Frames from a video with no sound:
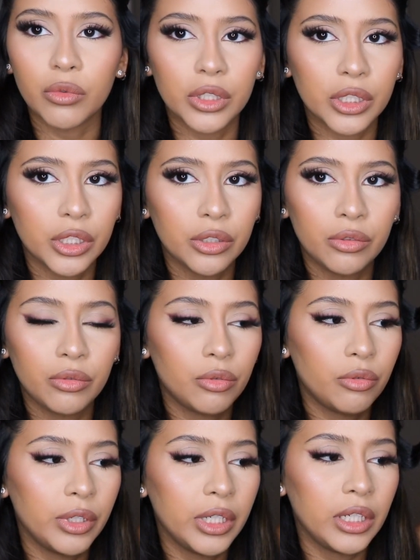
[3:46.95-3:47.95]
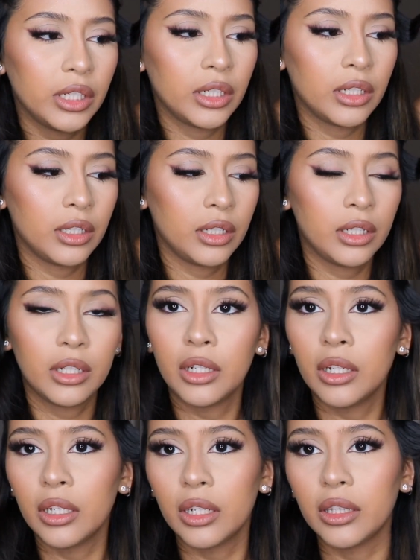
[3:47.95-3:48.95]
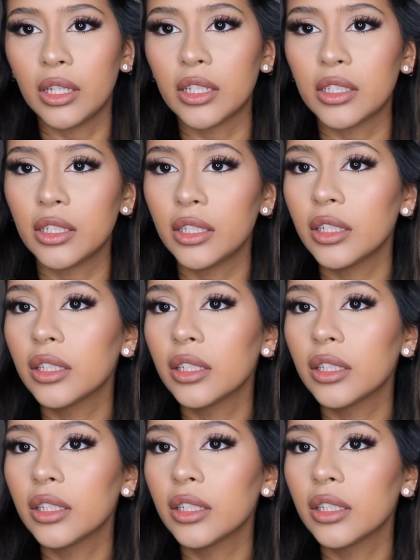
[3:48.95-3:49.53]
1, 2, 3, and that's it.